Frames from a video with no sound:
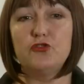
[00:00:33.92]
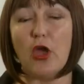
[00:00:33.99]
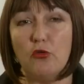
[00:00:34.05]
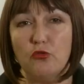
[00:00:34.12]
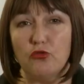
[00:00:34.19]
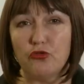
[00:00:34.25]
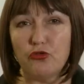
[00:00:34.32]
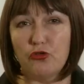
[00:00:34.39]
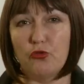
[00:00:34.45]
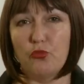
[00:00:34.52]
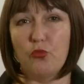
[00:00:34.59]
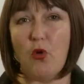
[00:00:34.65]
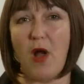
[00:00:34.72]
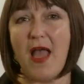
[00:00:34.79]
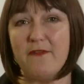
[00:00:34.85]
Don't,
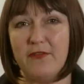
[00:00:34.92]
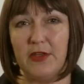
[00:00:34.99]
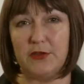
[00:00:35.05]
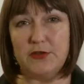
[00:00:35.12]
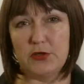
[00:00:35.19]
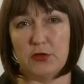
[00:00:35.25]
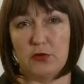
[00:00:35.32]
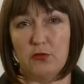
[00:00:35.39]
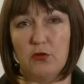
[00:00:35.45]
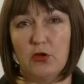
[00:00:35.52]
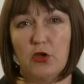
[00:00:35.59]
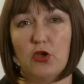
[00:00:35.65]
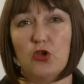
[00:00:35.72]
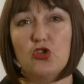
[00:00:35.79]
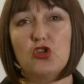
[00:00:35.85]
whatever you do,
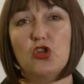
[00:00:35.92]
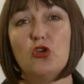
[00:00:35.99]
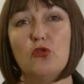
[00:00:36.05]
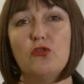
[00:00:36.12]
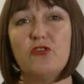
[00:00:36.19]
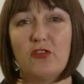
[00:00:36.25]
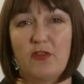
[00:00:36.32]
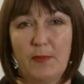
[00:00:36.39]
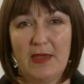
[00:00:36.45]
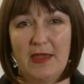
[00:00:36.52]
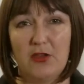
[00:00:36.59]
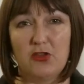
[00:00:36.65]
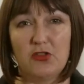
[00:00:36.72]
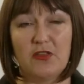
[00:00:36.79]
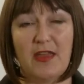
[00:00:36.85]
choose a
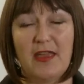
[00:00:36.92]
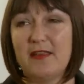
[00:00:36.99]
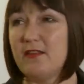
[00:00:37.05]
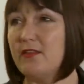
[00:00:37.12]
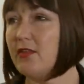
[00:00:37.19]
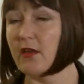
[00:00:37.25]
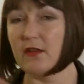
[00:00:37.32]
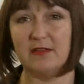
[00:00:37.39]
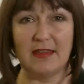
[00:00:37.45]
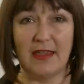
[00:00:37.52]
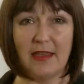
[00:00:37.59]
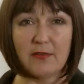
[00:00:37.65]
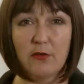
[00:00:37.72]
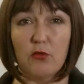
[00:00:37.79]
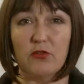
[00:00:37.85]
speech that is 30
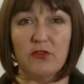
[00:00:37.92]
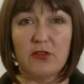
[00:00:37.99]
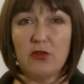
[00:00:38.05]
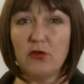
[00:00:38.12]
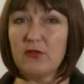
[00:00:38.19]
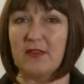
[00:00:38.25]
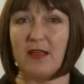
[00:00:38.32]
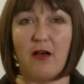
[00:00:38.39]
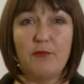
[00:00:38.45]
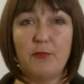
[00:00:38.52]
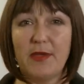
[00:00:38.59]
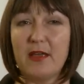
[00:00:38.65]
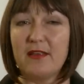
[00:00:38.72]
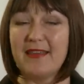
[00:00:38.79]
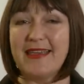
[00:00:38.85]
years older than yourself,
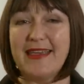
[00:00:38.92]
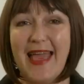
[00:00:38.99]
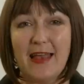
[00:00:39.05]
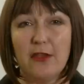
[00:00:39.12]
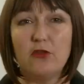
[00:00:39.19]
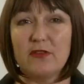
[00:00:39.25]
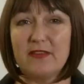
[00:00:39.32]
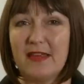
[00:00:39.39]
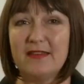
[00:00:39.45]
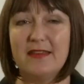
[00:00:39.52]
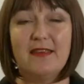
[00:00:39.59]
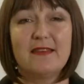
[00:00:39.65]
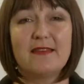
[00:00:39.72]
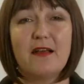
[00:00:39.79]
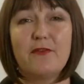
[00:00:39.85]
because again, you're
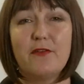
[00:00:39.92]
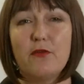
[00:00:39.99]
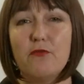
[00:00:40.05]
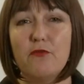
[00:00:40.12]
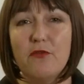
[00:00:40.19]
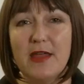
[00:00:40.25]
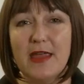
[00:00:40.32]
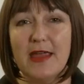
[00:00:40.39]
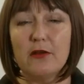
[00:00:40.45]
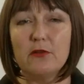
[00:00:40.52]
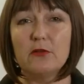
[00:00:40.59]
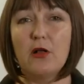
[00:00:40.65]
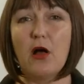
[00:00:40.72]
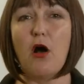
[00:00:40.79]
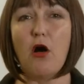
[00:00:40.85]
setting yourself a
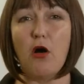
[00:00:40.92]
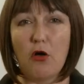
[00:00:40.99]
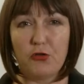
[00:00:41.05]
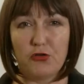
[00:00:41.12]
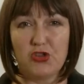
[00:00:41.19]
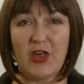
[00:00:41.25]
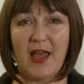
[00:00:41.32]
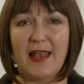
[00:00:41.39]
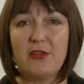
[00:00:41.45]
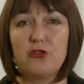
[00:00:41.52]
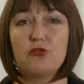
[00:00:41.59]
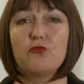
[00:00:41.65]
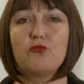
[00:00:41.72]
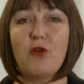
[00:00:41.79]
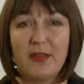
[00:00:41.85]
real hard
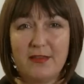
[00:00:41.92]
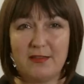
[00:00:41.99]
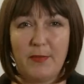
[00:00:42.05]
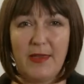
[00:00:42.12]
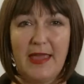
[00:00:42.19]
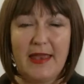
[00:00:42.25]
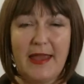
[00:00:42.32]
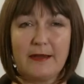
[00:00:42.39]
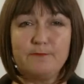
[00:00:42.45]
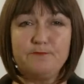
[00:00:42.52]
challenge right at the beginning.